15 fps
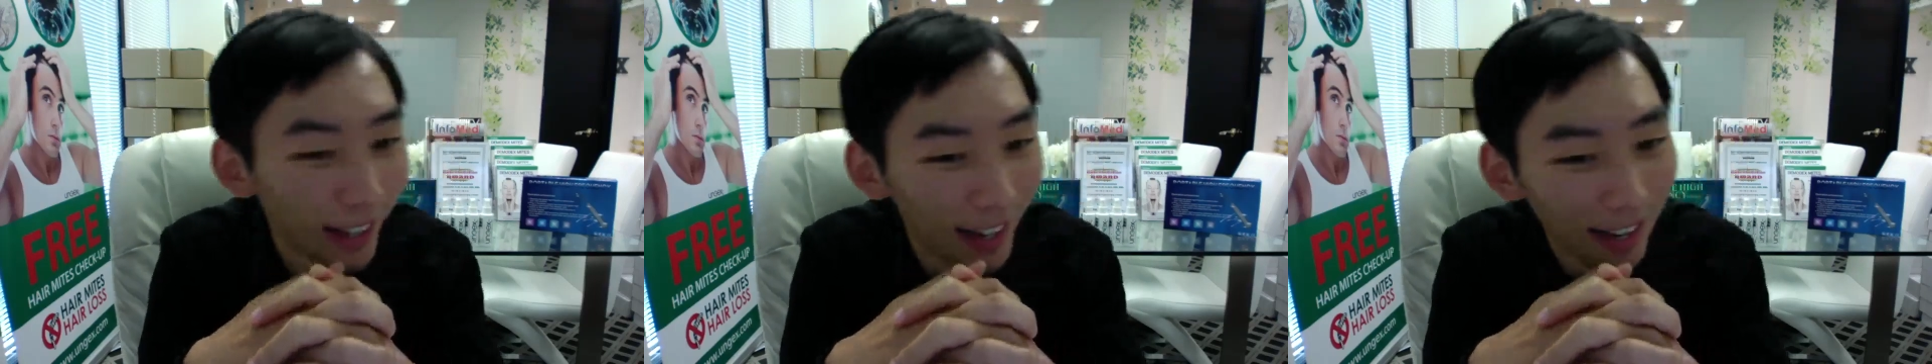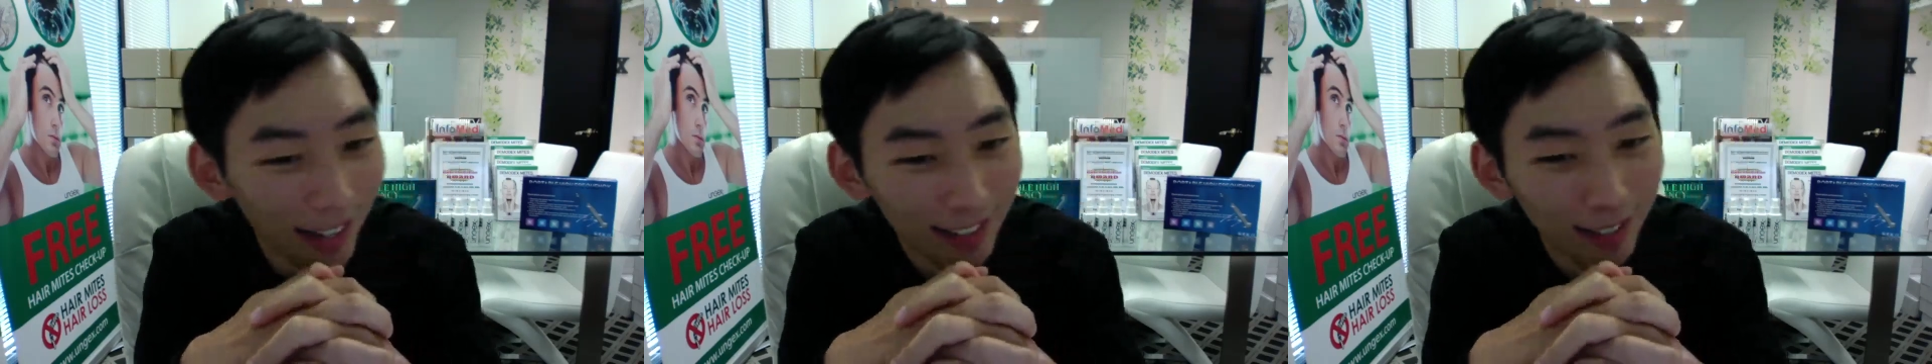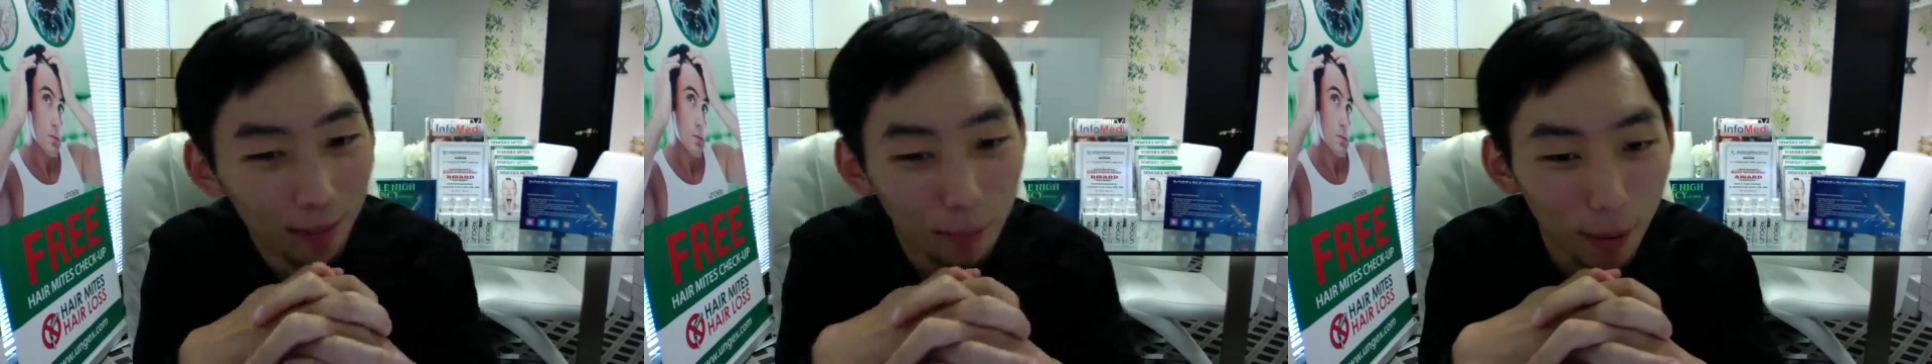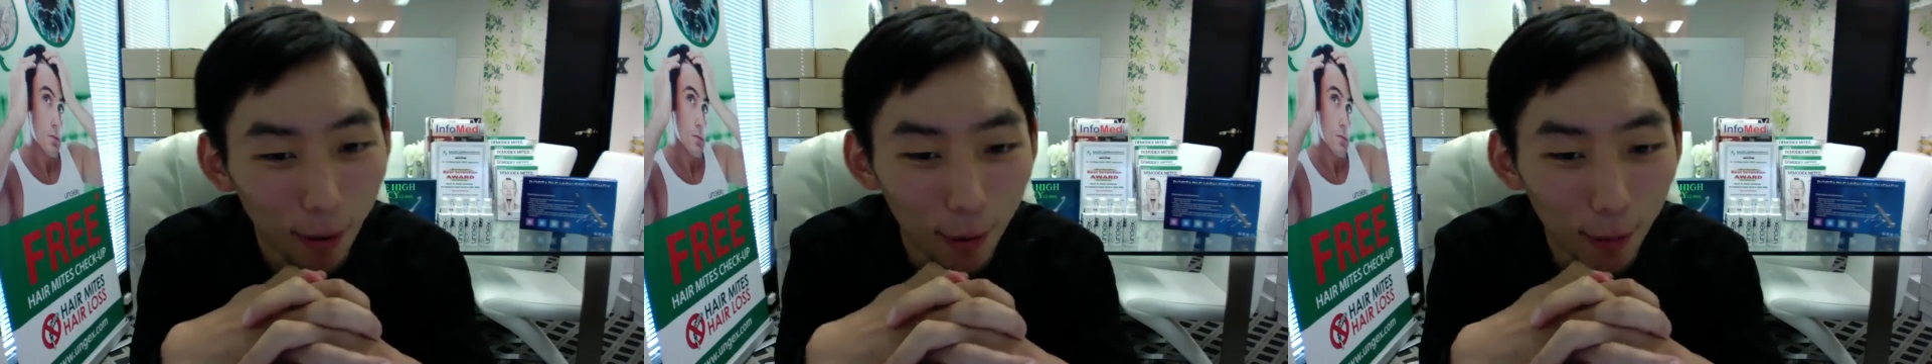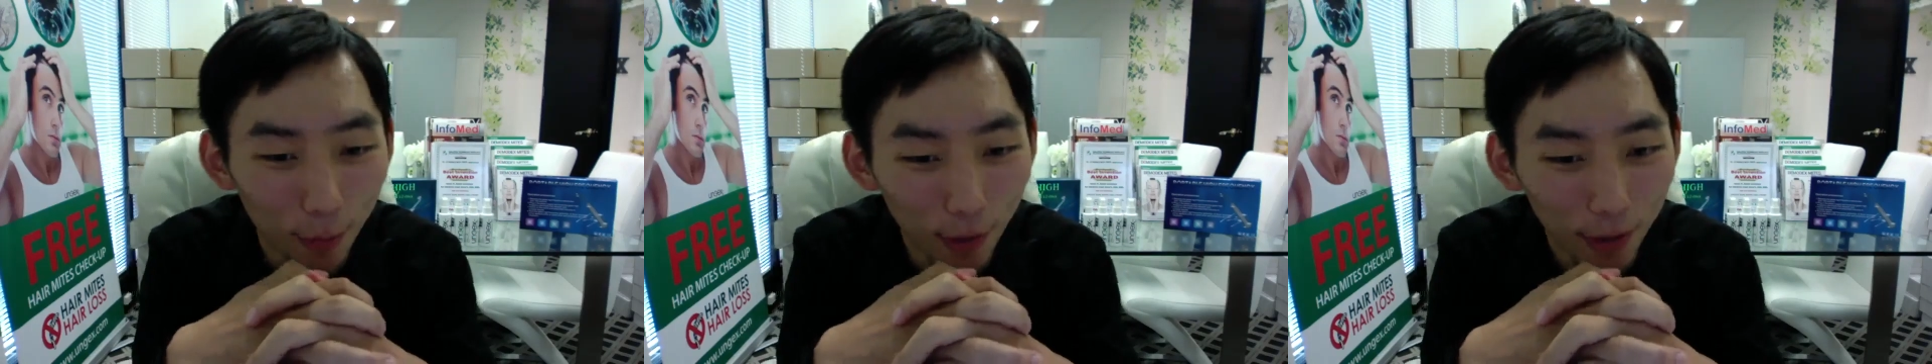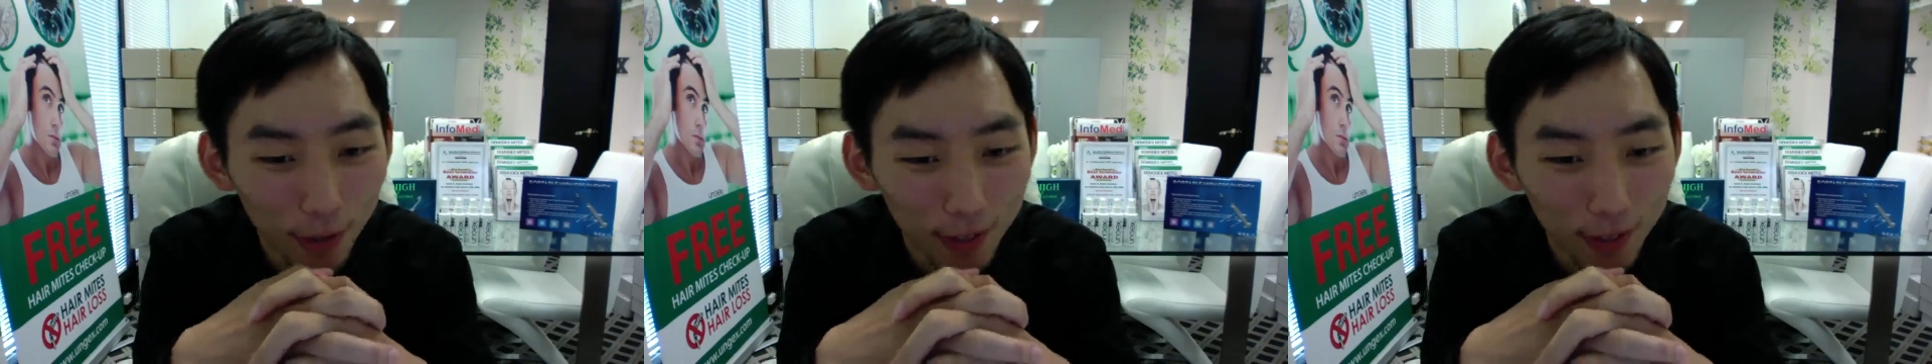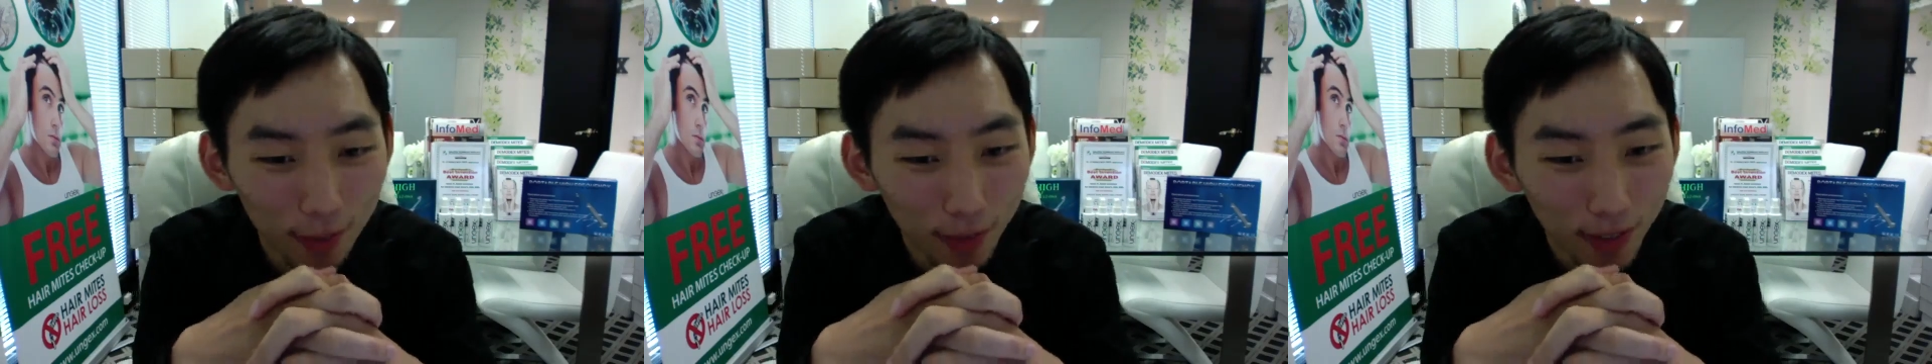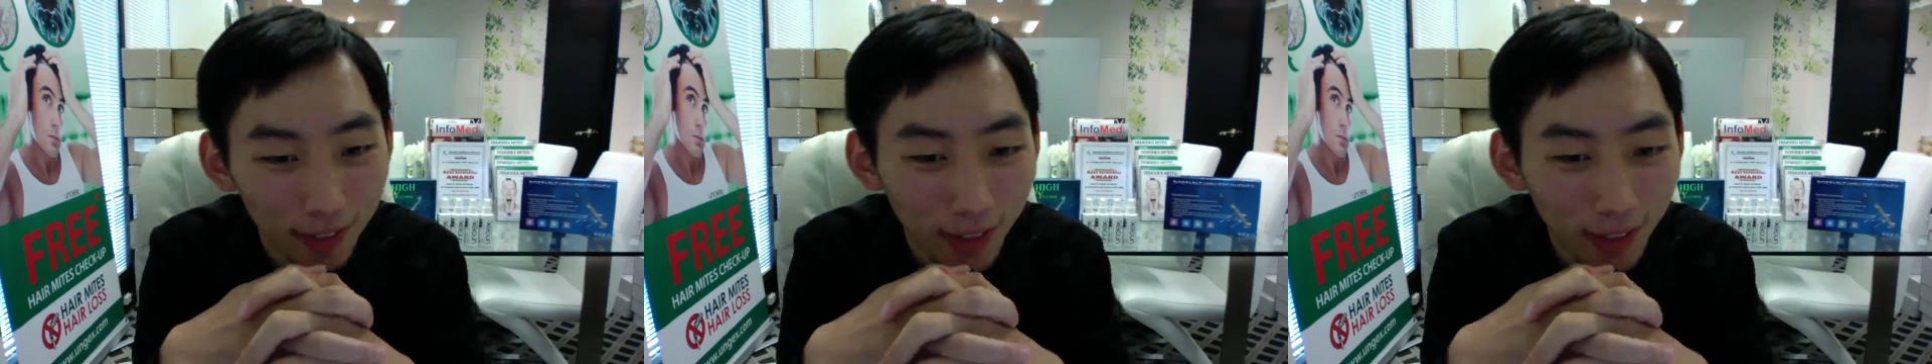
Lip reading: I could borrow one or something.